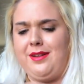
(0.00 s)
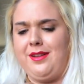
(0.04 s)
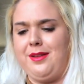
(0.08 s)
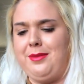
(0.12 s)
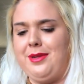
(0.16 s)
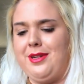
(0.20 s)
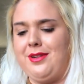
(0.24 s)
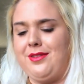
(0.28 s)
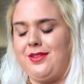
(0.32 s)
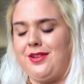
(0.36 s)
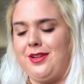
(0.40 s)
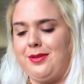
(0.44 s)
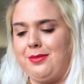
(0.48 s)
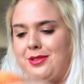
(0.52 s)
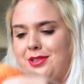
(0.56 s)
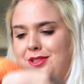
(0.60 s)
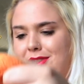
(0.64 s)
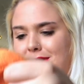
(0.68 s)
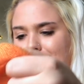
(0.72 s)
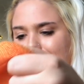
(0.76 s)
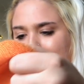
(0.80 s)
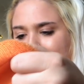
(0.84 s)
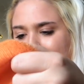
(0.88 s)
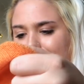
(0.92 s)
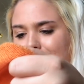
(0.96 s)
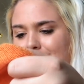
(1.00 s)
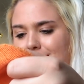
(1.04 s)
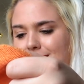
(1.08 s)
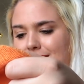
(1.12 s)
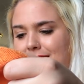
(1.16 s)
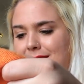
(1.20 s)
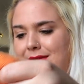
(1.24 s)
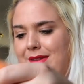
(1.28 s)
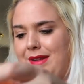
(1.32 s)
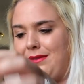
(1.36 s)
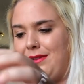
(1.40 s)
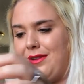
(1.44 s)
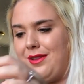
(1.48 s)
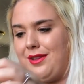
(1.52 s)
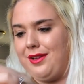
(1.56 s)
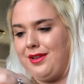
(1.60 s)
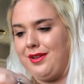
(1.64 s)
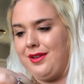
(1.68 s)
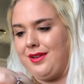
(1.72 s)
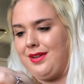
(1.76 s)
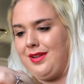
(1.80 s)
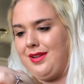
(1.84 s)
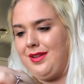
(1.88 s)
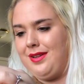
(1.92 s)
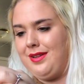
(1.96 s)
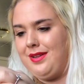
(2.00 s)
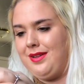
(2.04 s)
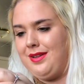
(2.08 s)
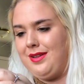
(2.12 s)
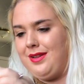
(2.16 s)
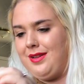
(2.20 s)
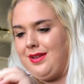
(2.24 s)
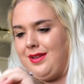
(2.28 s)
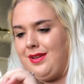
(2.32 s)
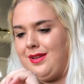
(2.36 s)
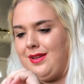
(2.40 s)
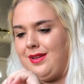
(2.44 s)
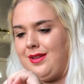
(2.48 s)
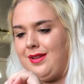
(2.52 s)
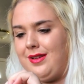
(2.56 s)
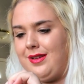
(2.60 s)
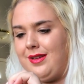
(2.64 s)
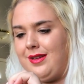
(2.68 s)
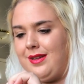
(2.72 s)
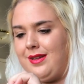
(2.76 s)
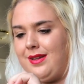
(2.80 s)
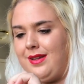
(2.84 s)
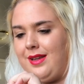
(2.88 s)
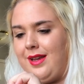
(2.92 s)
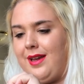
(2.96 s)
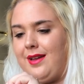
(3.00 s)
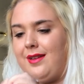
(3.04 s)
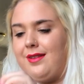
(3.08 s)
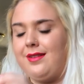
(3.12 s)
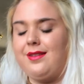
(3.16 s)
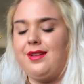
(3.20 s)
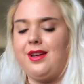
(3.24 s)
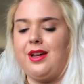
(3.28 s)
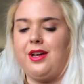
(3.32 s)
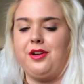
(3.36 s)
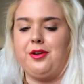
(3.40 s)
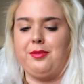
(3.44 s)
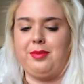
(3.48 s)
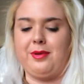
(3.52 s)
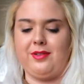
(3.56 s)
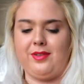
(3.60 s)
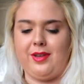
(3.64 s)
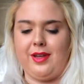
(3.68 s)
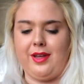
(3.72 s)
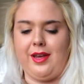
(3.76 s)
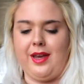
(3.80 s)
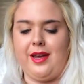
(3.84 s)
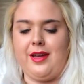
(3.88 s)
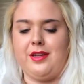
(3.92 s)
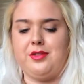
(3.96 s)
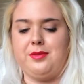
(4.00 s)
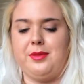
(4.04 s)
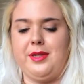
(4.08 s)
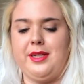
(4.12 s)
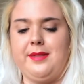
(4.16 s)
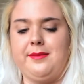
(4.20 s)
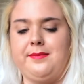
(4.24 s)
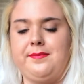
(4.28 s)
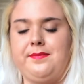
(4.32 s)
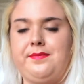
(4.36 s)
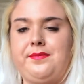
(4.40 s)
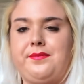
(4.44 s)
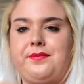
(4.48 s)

Let me just double check. I guess I haven't even looked. Yes, 100% cashmere.